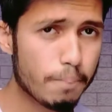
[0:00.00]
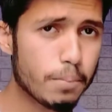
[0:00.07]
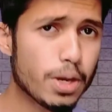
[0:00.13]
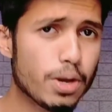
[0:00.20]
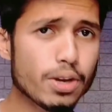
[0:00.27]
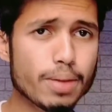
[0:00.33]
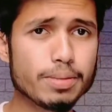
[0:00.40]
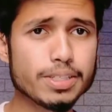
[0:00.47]

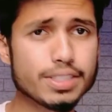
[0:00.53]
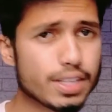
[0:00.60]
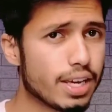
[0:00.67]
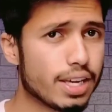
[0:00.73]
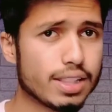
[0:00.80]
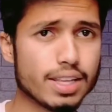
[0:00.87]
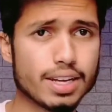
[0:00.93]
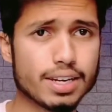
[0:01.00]

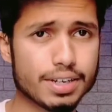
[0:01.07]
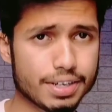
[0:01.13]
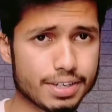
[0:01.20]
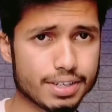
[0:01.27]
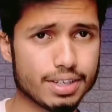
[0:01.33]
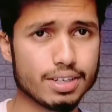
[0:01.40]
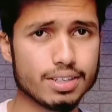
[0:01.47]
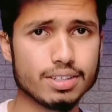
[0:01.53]
biochemistry in their
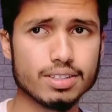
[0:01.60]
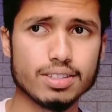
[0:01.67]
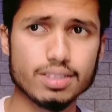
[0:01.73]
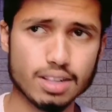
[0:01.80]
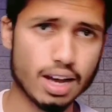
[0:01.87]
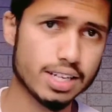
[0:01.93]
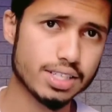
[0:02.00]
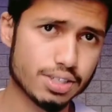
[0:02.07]
uh,
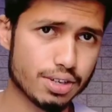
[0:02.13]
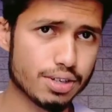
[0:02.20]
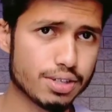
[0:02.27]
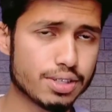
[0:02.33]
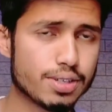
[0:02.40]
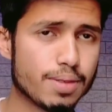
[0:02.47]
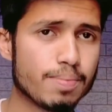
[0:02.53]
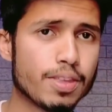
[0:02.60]
last
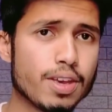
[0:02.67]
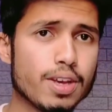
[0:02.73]
years